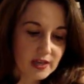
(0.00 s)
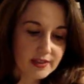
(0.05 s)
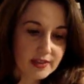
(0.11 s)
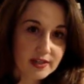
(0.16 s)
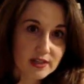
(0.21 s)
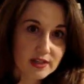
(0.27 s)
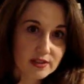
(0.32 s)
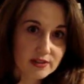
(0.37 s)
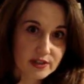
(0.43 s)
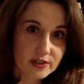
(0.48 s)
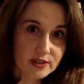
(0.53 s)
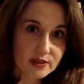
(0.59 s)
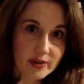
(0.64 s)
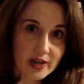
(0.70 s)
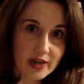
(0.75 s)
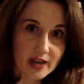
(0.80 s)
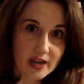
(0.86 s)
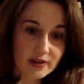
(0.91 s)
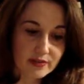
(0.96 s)
that either you
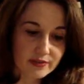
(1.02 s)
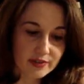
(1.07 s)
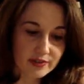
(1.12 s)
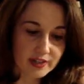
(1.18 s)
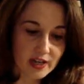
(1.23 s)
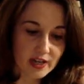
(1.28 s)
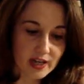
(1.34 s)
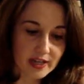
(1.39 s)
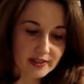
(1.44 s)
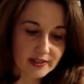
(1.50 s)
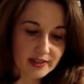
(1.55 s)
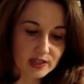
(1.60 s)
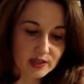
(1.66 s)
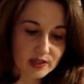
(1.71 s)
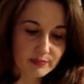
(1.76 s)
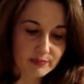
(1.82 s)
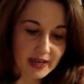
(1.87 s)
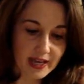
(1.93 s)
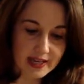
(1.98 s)
have not the
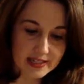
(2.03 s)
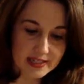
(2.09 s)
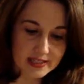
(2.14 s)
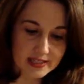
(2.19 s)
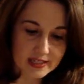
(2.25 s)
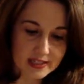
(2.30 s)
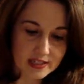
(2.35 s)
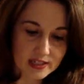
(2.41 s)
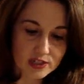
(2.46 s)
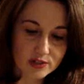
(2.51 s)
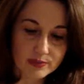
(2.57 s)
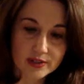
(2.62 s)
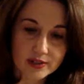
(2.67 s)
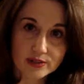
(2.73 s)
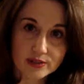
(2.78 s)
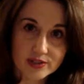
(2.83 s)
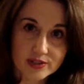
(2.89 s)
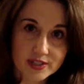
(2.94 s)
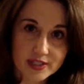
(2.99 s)
capacity to
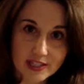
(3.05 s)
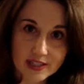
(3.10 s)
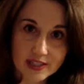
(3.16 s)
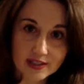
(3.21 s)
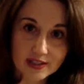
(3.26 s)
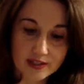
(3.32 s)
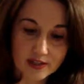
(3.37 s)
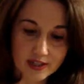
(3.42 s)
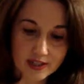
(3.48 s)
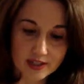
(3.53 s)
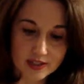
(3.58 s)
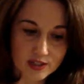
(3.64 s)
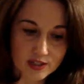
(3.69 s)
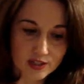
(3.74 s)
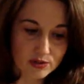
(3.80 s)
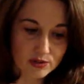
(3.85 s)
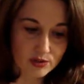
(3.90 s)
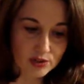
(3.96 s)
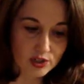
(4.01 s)
understand the
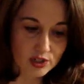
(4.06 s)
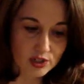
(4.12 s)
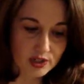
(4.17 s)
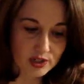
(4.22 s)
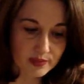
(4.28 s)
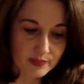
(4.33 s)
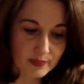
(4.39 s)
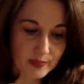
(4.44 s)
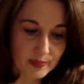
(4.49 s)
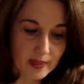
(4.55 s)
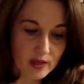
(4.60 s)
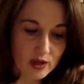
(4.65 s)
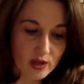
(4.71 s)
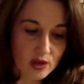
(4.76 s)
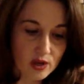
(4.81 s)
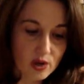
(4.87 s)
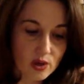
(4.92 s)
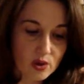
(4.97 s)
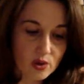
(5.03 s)
Constitution,
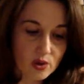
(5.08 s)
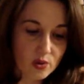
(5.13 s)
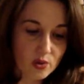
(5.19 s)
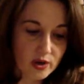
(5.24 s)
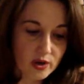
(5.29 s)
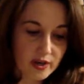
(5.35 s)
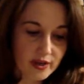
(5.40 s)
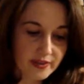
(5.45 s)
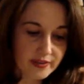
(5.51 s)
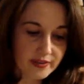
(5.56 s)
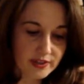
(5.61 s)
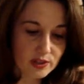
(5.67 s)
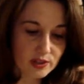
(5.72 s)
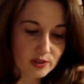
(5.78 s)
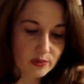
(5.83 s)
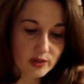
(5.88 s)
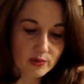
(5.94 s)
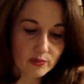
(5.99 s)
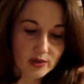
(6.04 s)
or that
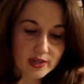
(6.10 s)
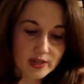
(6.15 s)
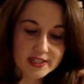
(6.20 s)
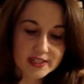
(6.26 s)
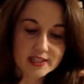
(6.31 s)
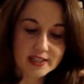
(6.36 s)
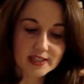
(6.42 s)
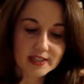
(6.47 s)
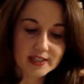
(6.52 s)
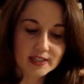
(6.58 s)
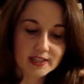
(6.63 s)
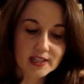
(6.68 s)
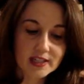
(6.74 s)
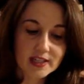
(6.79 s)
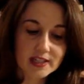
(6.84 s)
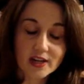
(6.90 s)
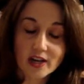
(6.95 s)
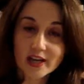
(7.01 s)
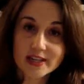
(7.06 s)
you are wanting
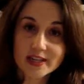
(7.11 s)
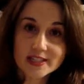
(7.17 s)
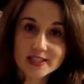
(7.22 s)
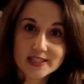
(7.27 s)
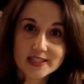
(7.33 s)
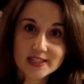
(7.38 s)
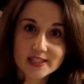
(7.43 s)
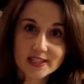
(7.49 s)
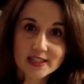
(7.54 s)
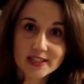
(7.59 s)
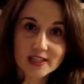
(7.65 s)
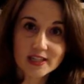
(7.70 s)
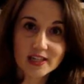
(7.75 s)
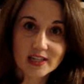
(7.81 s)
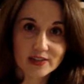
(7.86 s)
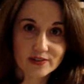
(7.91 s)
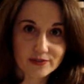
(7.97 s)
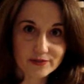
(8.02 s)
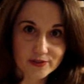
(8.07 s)
in honesty
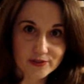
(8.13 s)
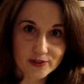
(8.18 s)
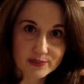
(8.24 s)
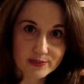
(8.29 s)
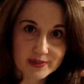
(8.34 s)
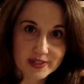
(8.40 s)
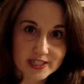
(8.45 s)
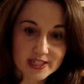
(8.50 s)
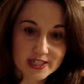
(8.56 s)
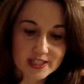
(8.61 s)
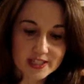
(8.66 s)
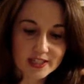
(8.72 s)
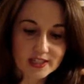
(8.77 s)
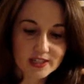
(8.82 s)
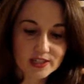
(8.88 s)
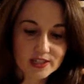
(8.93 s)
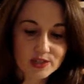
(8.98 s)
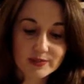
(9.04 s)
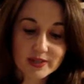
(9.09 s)
and firmness
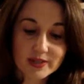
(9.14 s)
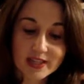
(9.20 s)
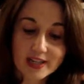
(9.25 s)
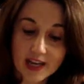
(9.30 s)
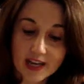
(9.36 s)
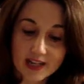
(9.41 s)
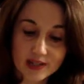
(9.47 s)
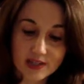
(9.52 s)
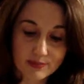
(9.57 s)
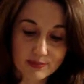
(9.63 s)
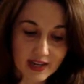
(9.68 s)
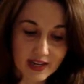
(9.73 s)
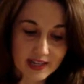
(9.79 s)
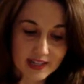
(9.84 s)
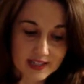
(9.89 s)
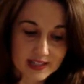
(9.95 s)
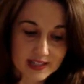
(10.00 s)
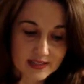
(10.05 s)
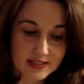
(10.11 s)
to be guided by
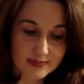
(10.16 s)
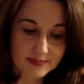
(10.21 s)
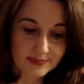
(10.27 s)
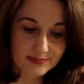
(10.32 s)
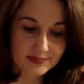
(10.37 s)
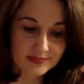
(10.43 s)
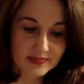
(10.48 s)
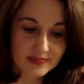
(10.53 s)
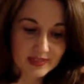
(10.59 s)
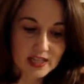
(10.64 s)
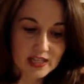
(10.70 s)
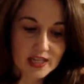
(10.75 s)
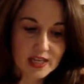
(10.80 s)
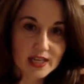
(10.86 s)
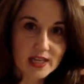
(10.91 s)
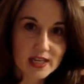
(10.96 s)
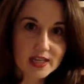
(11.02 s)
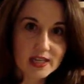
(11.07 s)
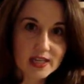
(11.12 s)
it.
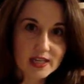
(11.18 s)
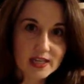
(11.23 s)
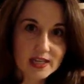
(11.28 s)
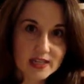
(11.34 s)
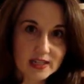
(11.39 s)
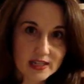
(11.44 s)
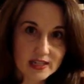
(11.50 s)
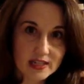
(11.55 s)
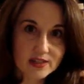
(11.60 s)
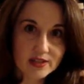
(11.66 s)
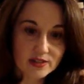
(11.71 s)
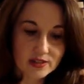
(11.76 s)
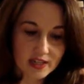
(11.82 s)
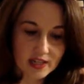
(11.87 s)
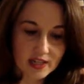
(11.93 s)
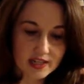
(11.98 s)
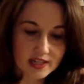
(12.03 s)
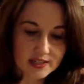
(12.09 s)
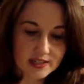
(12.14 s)
In either
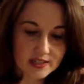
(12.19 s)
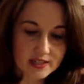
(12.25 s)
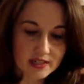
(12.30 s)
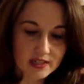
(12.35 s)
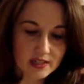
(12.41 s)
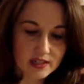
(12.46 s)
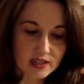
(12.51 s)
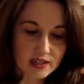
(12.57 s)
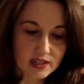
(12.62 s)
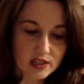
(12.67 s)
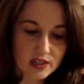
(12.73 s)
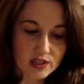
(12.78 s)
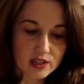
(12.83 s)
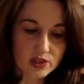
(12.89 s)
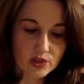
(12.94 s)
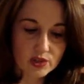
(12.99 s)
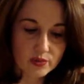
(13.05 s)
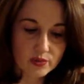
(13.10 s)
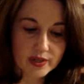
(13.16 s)
case,
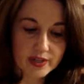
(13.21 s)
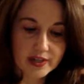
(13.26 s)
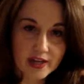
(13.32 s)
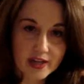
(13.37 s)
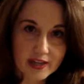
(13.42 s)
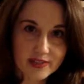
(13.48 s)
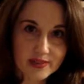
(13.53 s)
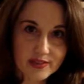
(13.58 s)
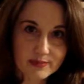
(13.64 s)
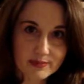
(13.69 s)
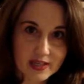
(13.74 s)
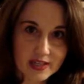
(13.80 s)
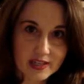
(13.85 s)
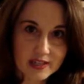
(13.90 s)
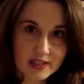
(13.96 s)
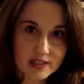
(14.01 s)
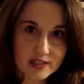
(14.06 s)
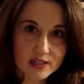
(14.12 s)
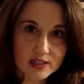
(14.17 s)
you are not the
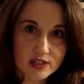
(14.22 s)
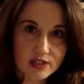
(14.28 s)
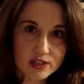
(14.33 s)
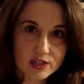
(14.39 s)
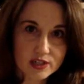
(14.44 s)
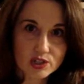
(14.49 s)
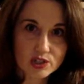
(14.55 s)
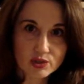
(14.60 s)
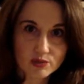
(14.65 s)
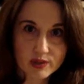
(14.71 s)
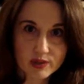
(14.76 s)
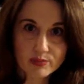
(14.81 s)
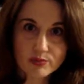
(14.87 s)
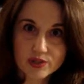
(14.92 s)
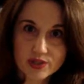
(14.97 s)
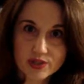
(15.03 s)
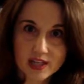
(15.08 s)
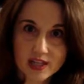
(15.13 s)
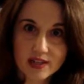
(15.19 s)
man to
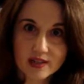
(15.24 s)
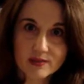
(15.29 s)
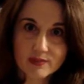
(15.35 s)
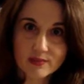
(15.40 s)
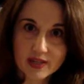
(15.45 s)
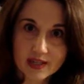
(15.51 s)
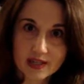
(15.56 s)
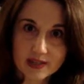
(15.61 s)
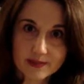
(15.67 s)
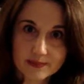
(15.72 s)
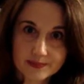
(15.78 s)
represent me."